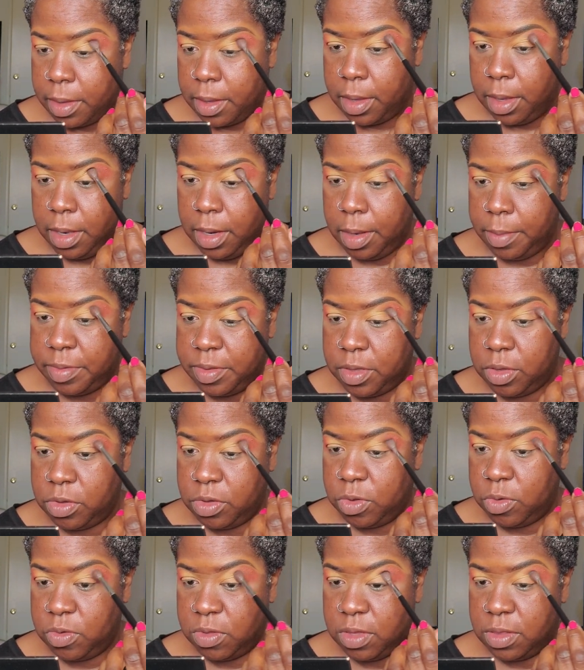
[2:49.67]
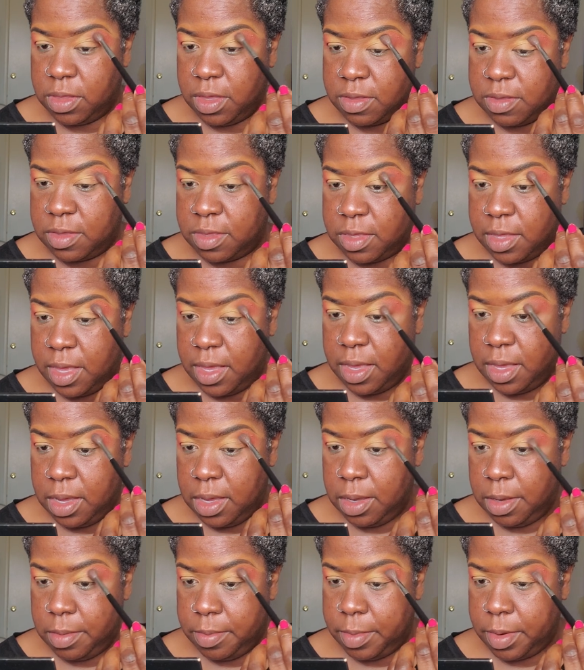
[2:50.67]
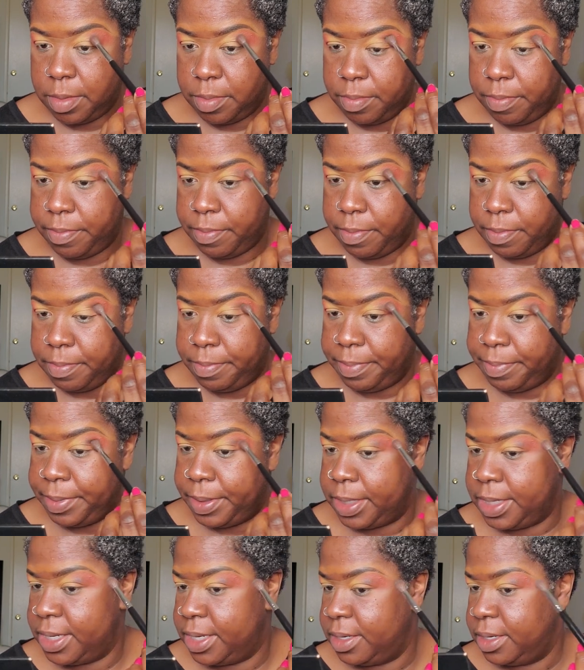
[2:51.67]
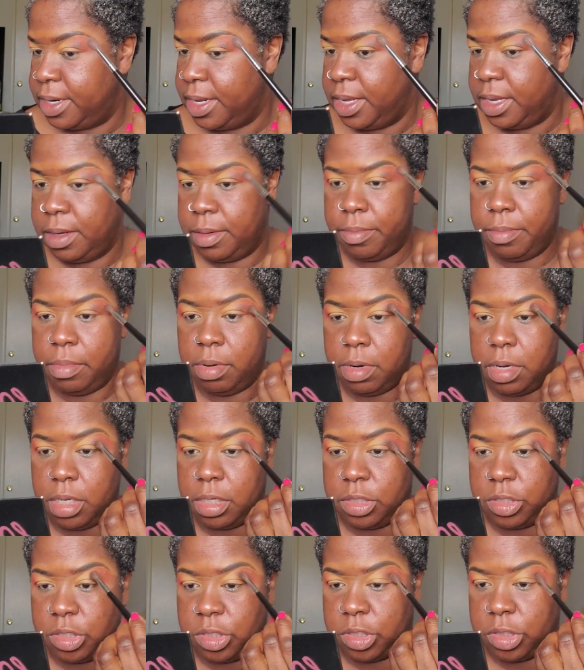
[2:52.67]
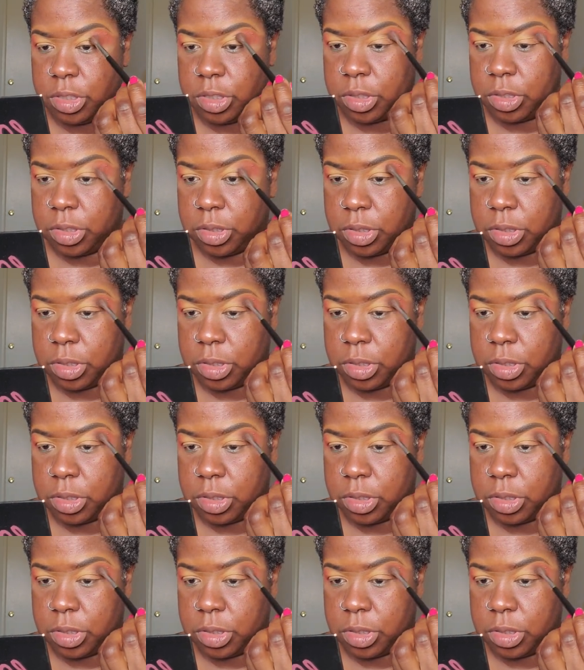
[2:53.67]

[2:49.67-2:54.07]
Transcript: And I'm still using this same blending brush.